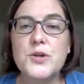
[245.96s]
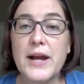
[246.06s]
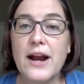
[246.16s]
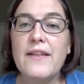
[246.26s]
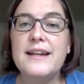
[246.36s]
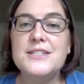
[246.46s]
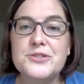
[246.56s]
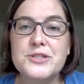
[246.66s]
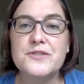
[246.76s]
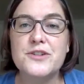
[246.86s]
Carolina
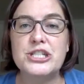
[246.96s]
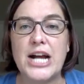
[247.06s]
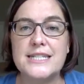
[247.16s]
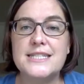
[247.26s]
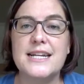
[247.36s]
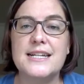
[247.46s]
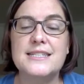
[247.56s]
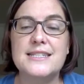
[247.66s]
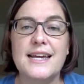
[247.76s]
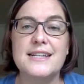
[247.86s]
Jews for Justice
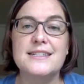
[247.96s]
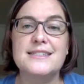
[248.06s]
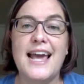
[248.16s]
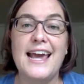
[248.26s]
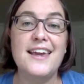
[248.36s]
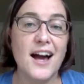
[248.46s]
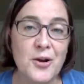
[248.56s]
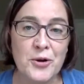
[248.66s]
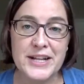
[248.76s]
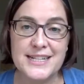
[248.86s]
is a young
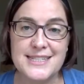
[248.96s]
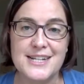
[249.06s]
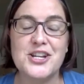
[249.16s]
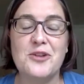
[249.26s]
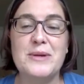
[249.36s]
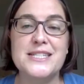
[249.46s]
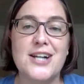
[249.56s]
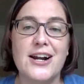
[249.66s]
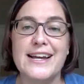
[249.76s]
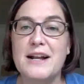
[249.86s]
organization. We
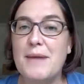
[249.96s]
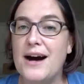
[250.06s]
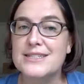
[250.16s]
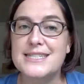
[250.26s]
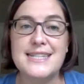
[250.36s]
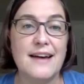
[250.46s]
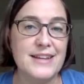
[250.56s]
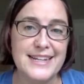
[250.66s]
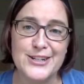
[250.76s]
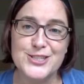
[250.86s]
started about
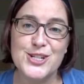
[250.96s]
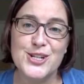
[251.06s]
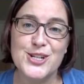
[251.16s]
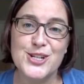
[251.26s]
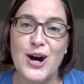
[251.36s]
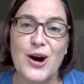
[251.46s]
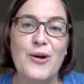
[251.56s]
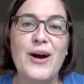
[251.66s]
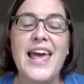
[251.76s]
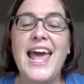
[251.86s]
7 years ago
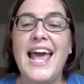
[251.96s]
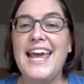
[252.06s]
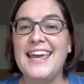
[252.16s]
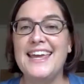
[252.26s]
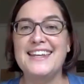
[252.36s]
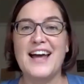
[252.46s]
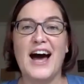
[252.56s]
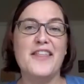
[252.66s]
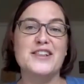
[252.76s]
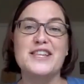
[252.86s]
in
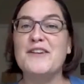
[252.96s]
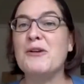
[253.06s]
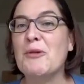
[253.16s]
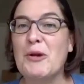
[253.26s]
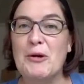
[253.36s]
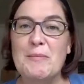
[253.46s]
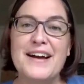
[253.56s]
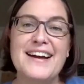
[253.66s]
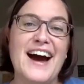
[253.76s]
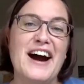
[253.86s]
the living room
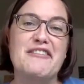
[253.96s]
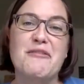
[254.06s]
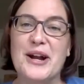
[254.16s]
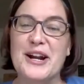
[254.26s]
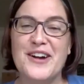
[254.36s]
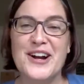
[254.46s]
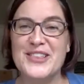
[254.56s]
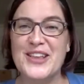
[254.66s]
of one of our